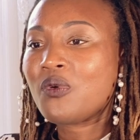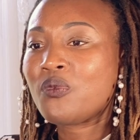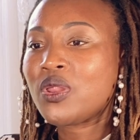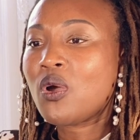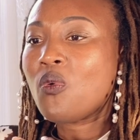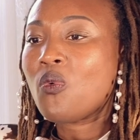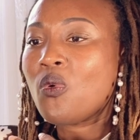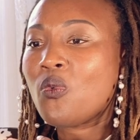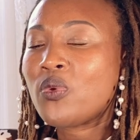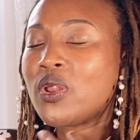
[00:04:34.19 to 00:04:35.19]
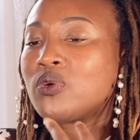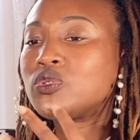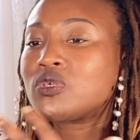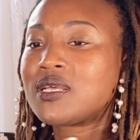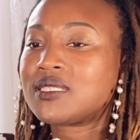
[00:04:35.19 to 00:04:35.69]
we don't, we don't
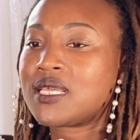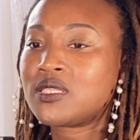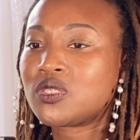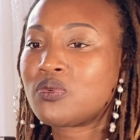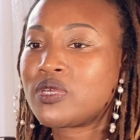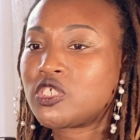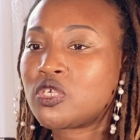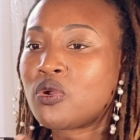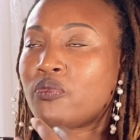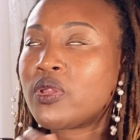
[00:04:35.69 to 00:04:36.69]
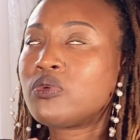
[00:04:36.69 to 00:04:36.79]
trust intuition or we